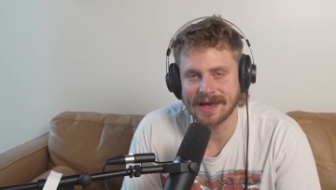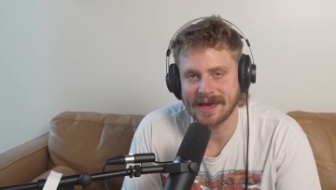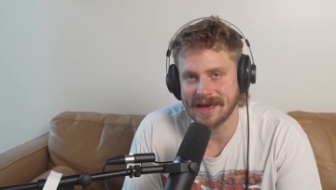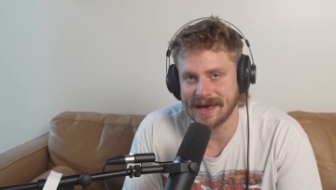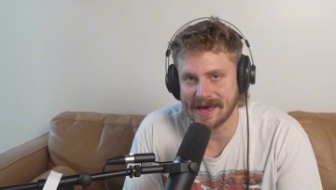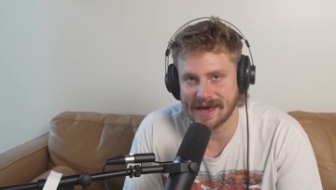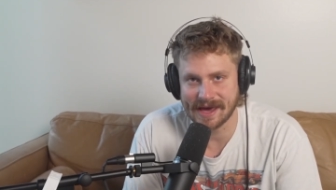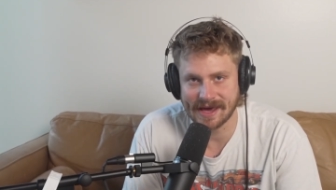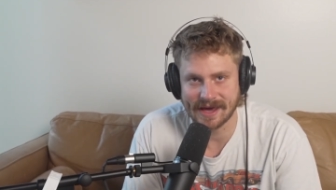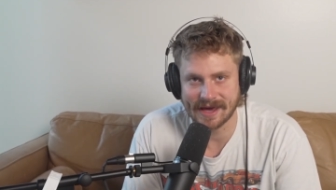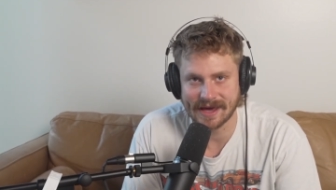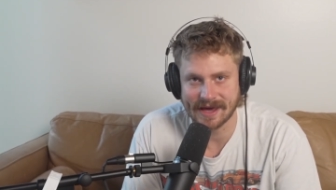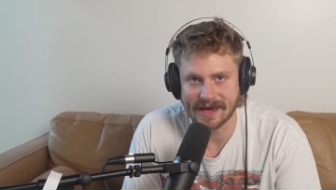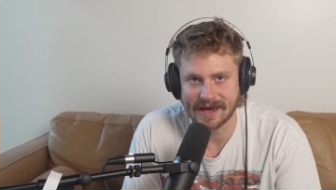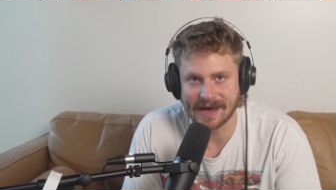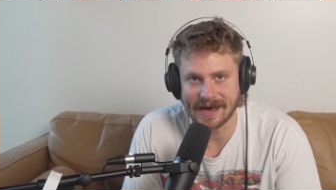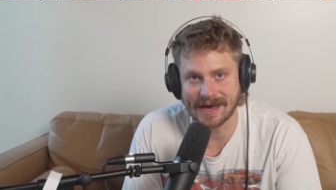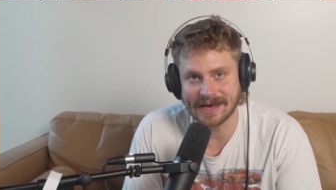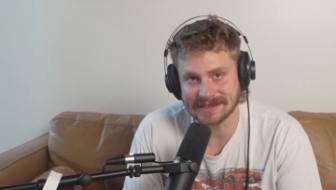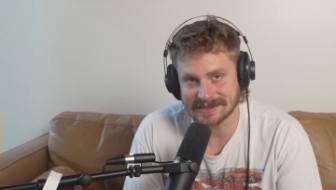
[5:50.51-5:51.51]
Hey,
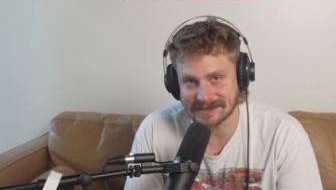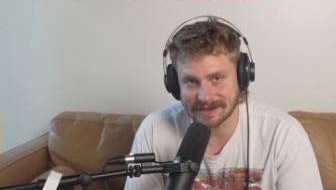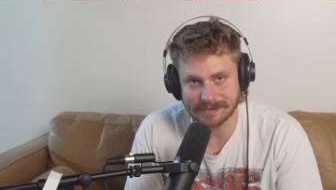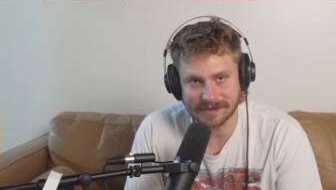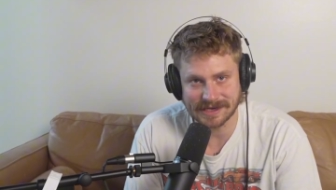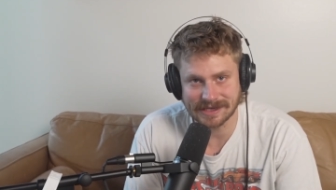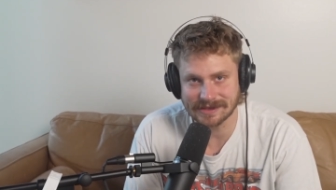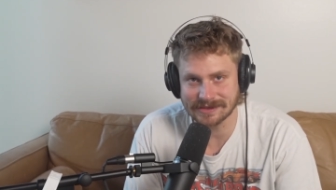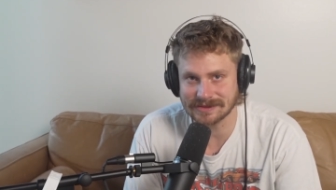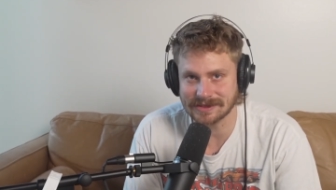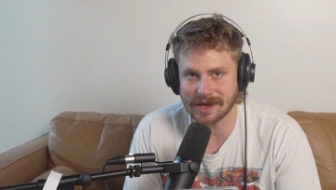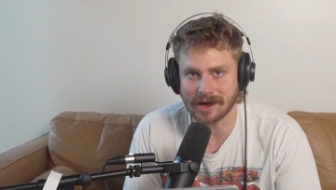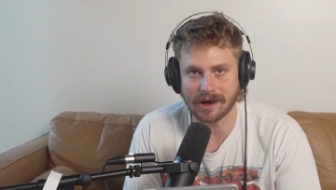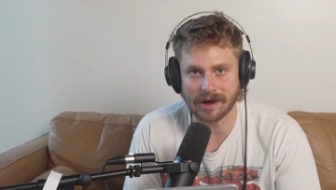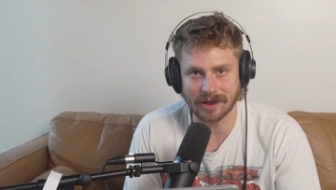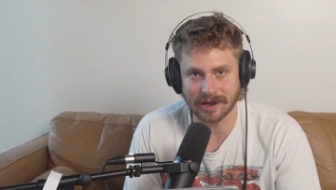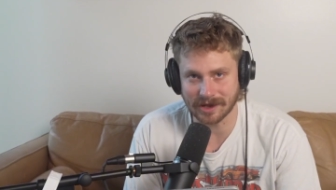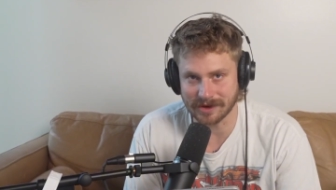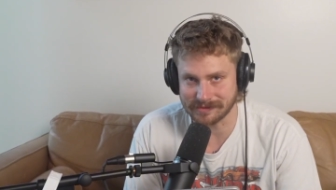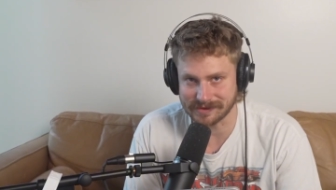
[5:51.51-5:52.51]
as somebody who's
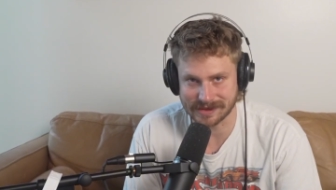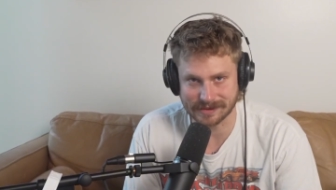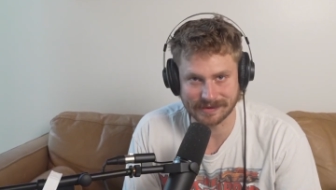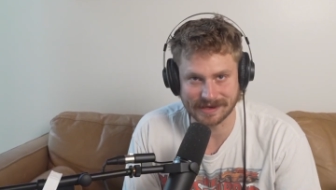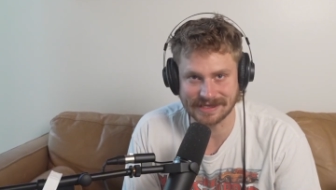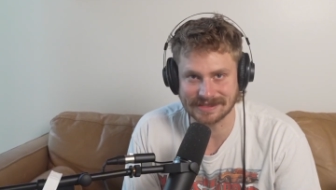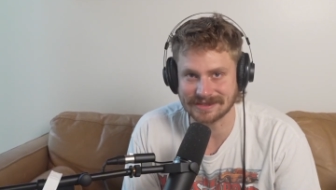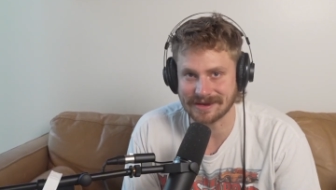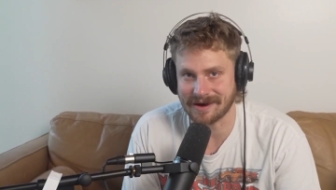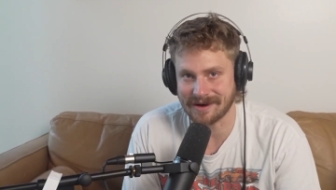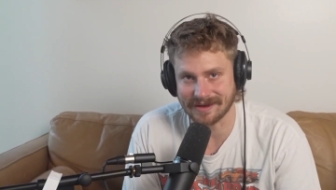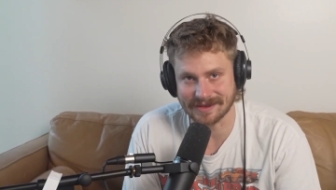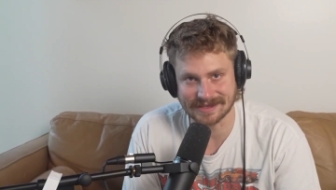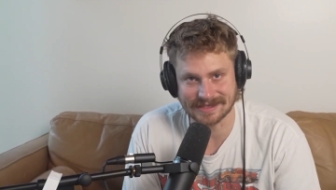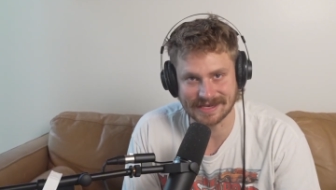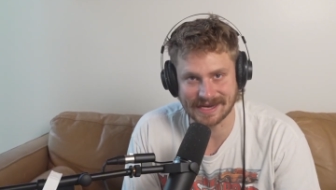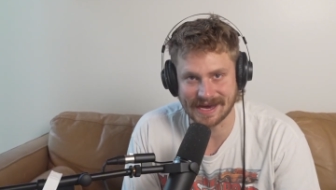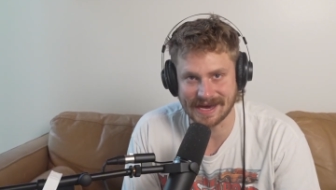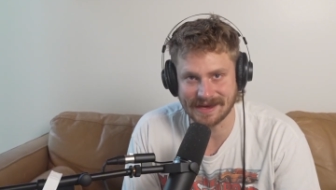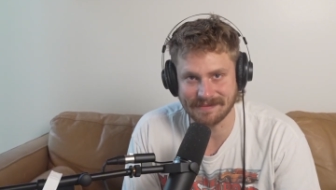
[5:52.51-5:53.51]
all over the place all the
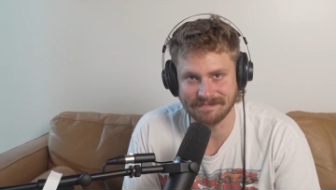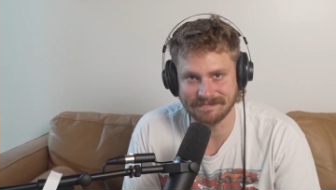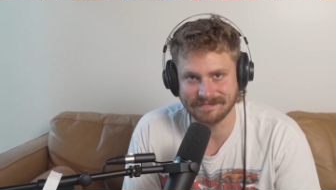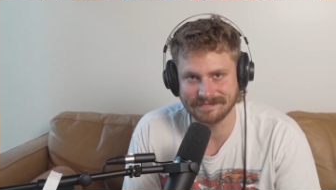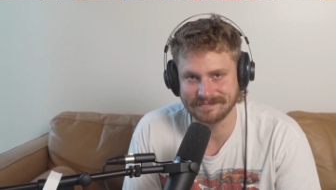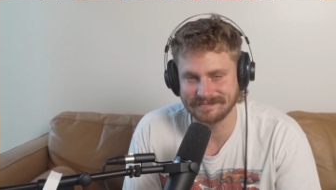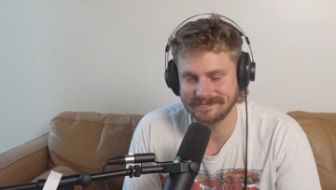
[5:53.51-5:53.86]
time,